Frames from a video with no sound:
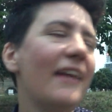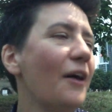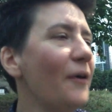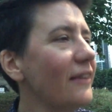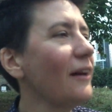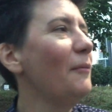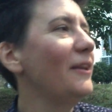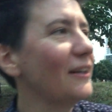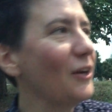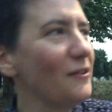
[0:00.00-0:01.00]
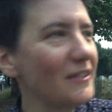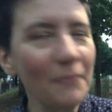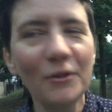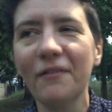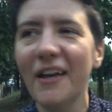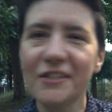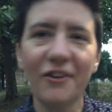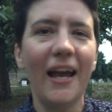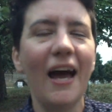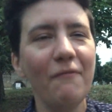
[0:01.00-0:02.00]
You know, I mean, the concept of it is
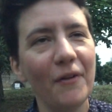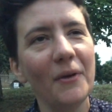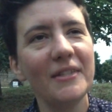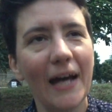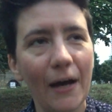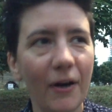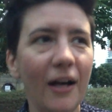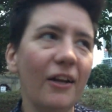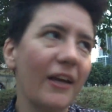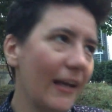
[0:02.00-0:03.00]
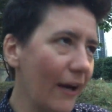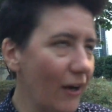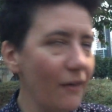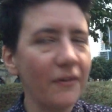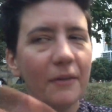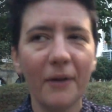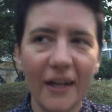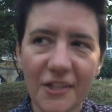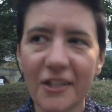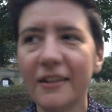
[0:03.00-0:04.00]
great. A viewing tower, looking out over the
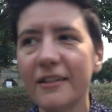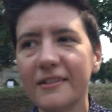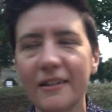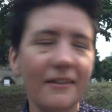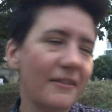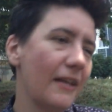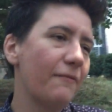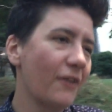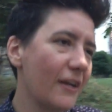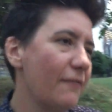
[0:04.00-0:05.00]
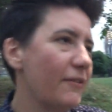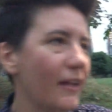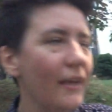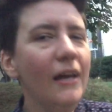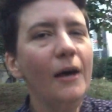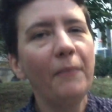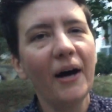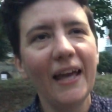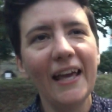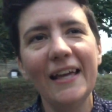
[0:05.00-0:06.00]
beach and the seafront and everything,
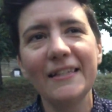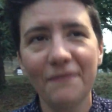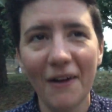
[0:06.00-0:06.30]
but it is